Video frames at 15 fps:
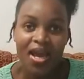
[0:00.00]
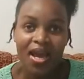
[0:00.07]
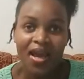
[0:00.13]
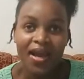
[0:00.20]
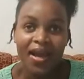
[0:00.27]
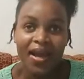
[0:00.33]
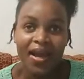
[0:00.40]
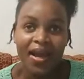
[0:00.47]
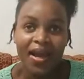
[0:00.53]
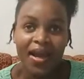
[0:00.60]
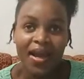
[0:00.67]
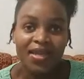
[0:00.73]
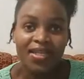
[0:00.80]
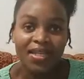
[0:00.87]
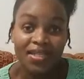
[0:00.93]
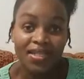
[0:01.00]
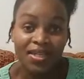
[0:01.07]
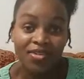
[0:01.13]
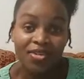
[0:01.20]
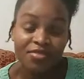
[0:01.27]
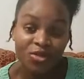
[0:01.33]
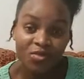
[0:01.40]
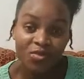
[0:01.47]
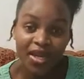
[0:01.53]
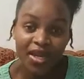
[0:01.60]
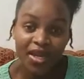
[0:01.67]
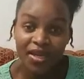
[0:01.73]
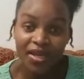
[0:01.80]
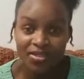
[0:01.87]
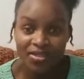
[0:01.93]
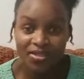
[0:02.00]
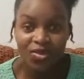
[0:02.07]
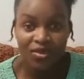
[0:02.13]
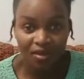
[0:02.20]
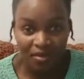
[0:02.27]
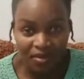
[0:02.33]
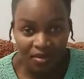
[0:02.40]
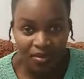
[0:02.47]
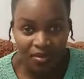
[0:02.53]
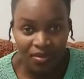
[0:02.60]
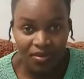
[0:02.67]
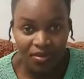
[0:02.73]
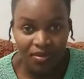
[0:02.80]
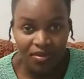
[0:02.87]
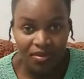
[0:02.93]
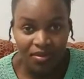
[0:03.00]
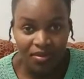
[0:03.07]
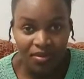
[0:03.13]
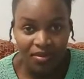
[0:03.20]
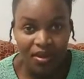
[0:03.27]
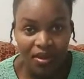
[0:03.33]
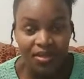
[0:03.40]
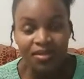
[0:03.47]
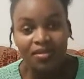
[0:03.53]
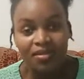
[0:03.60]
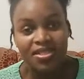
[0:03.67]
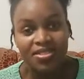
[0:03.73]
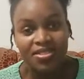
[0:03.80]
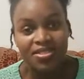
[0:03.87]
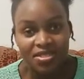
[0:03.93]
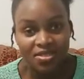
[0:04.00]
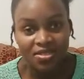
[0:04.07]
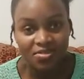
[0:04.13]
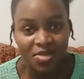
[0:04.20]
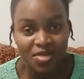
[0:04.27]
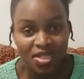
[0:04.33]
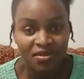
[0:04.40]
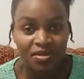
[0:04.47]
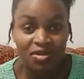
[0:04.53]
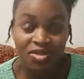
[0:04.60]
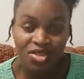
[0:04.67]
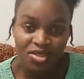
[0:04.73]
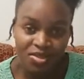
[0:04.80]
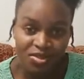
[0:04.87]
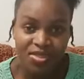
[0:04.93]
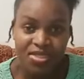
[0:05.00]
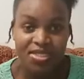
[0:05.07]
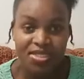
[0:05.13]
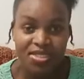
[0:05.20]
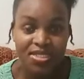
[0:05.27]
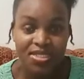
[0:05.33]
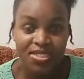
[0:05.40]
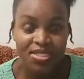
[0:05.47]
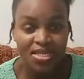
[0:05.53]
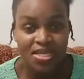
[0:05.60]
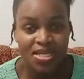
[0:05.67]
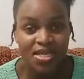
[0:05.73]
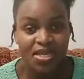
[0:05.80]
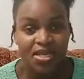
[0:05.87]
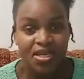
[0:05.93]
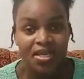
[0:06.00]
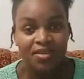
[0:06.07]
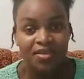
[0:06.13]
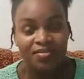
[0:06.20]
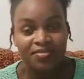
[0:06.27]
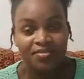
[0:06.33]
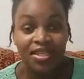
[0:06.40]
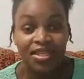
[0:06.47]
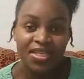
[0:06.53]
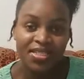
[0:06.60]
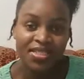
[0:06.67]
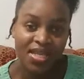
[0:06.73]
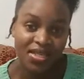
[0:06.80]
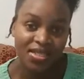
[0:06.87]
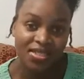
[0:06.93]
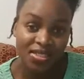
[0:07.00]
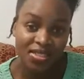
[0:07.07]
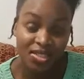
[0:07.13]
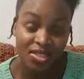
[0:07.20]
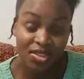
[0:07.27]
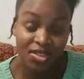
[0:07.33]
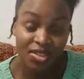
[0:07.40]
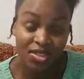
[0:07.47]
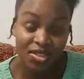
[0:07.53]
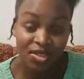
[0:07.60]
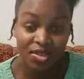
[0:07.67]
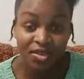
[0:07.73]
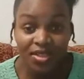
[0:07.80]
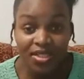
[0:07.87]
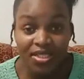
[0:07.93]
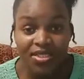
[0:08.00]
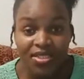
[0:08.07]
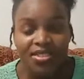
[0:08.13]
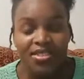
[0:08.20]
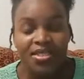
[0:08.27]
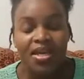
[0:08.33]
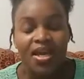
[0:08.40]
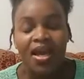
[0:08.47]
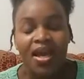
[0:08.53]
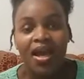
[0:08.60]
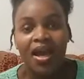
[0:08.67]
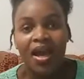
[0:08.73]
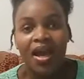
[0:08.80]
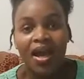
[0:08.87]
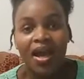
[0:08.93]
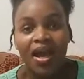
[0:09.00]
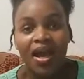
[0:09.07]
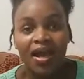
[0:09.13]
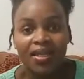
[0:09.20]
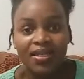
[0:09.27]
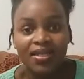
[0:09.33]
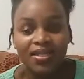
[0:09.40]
and then they reviewed me. I had to do another assessment, another ultrasound to see if the length has increased. And